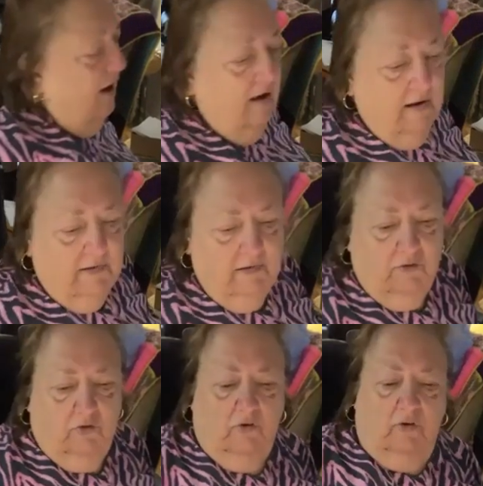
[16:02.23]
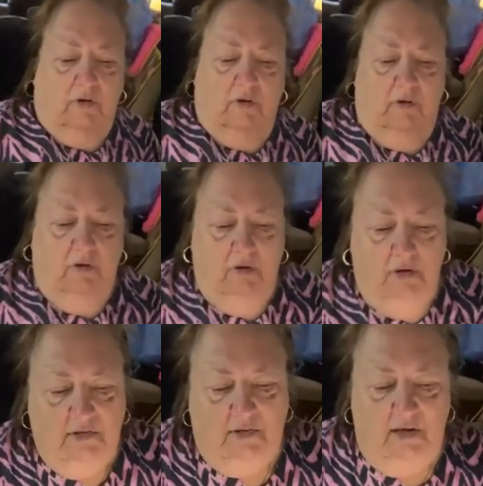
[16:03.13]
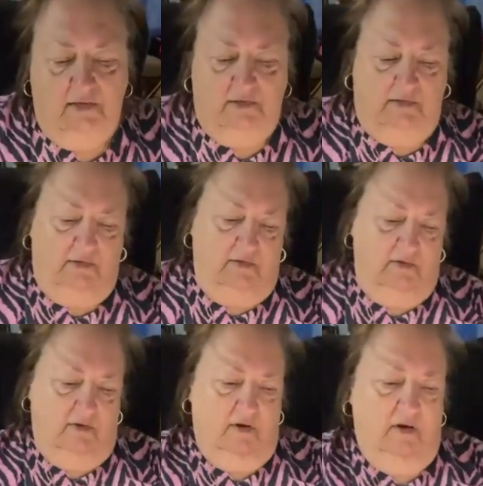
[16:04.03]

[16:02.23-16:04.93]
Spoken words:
Yeah, he's a jerk. He says